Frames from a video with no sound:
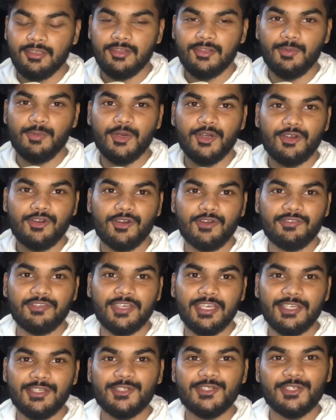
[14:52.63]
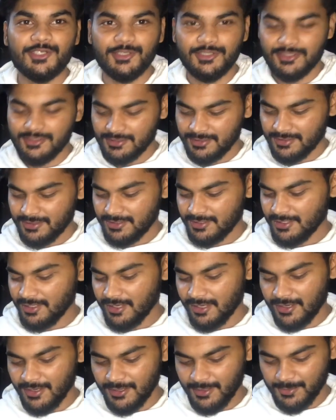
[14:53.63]
The Murder of King Tut,
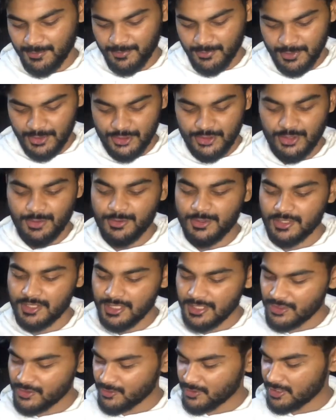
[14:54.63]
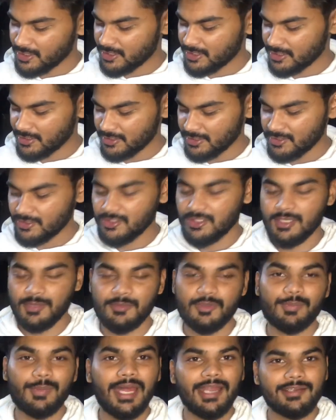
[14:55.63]
Egyptian History,
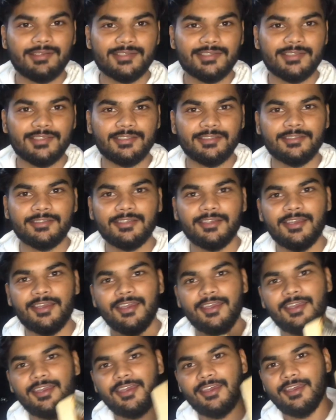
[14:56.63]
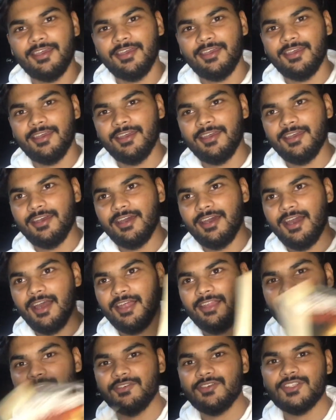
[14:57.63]
James Patterson,
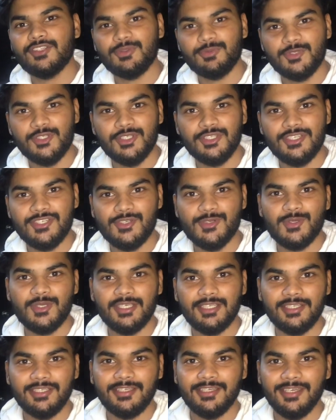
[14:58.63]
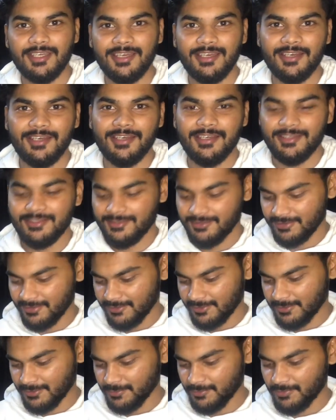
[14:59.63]
I love Egyptian history, and
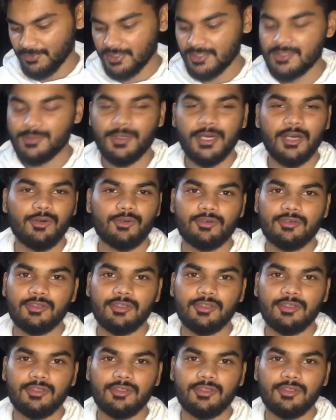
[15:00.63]
it's about